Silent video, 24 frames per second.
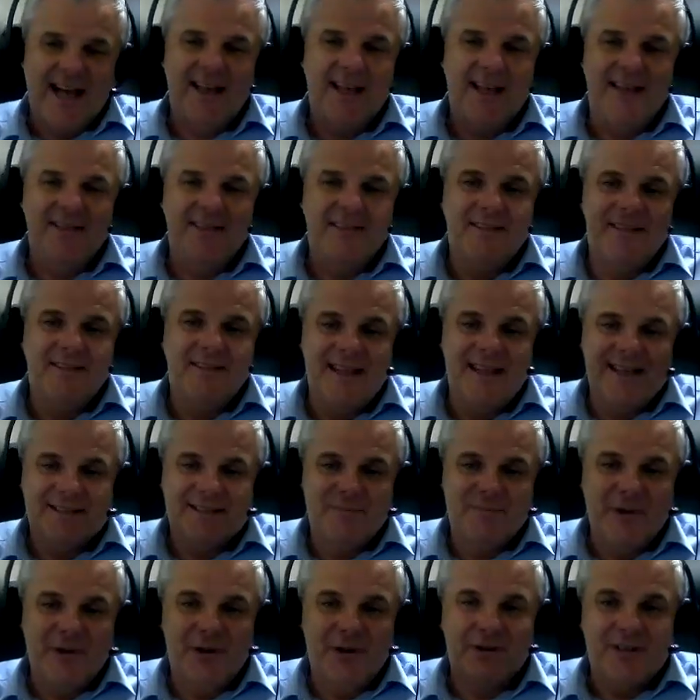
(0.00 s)
And let's
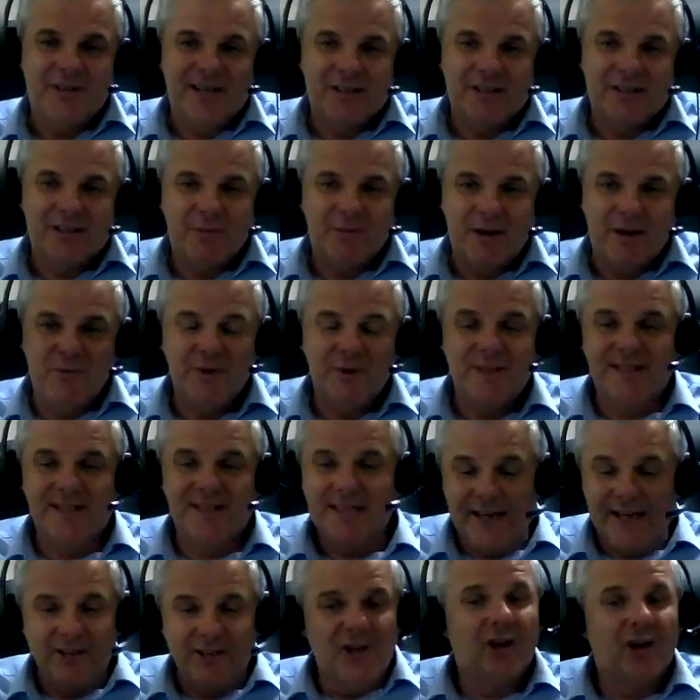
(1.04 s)
be honest, with
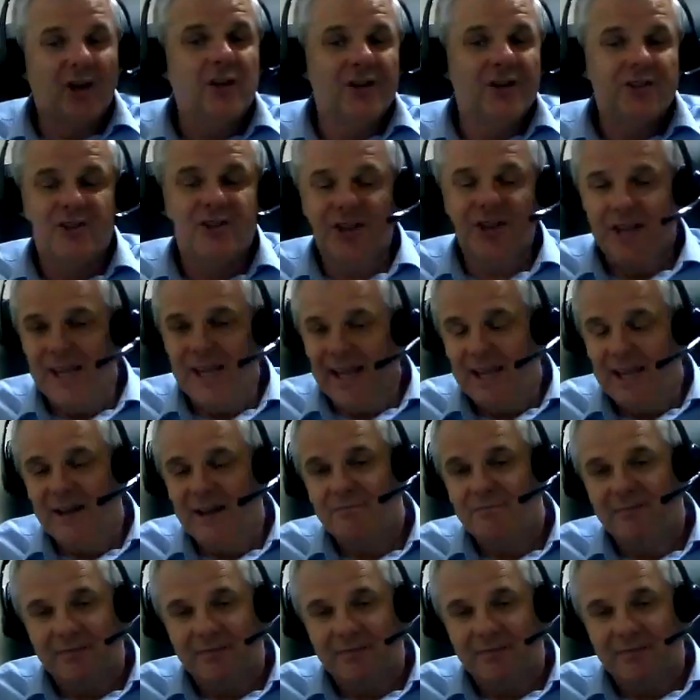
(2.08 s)
technology